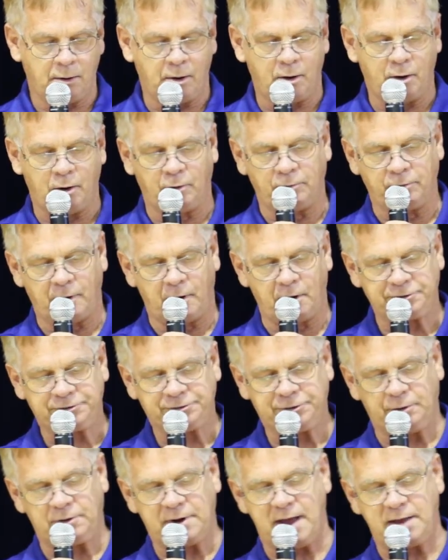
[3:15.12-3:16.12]

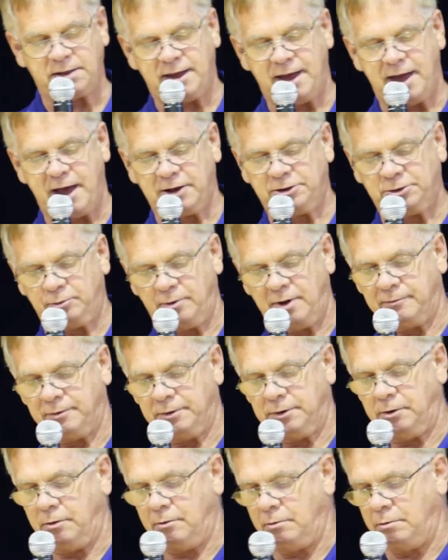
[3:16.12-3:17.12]
Also on that tax
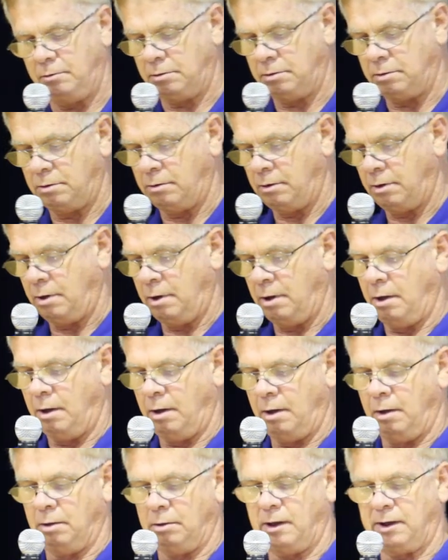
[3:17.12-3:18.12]
revenue,
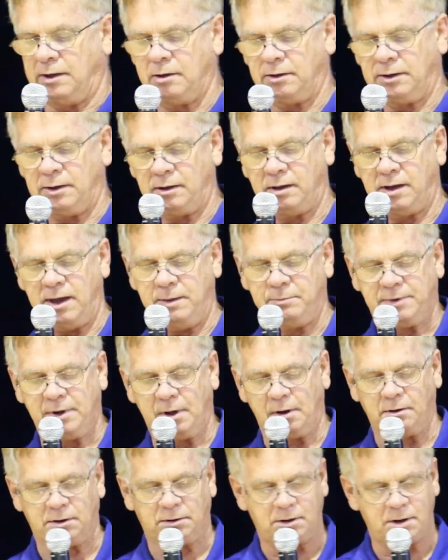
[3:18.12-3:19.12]
they keep
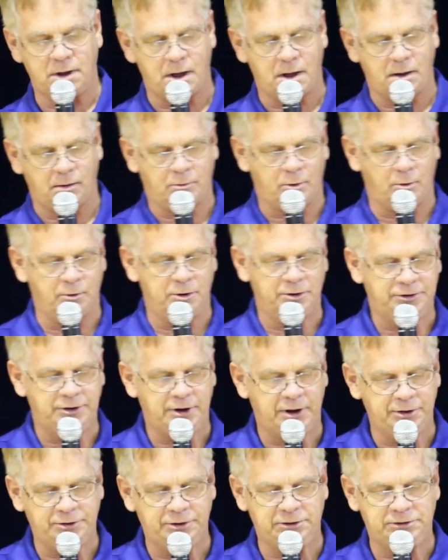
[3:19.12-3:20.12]
telling the court
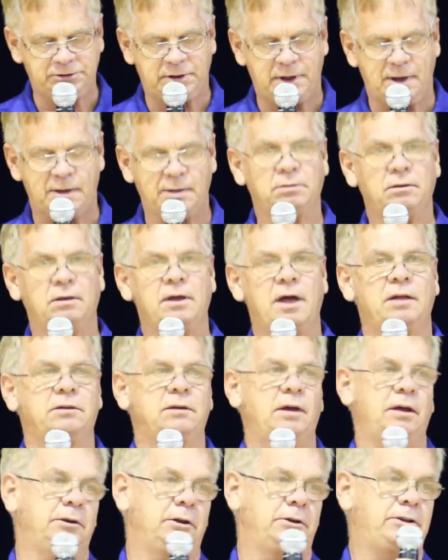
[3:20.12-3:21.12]
judges that
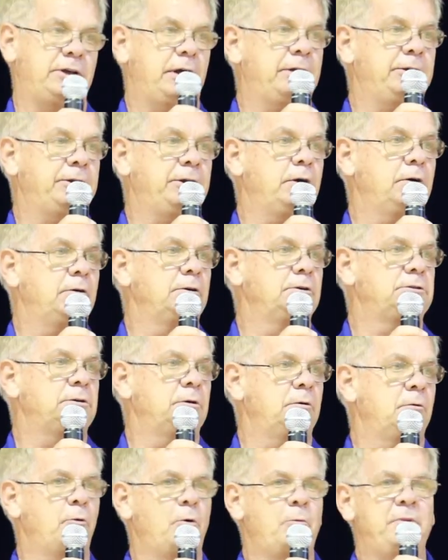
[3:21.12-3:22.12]
at the end of 10
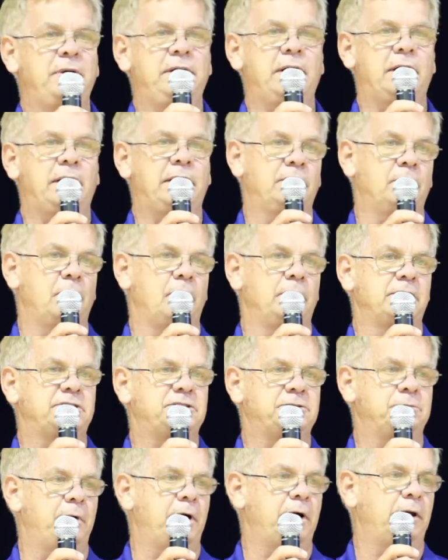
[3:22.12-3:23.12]
years, we'll be getting all
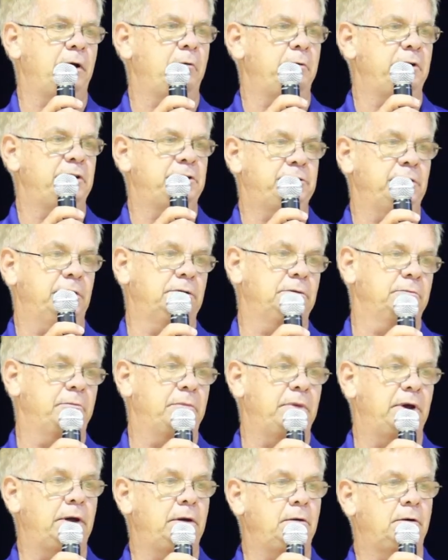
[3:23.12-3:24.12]
this money. We
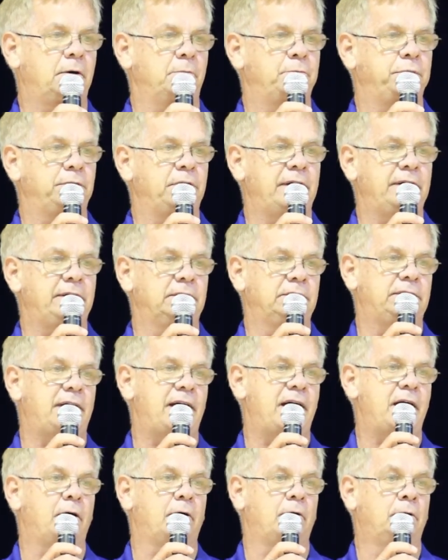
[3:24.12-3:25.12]
shouldn't be complaining
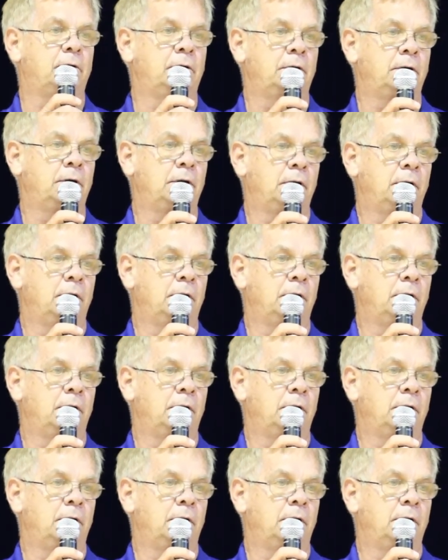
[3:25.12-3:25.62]
now.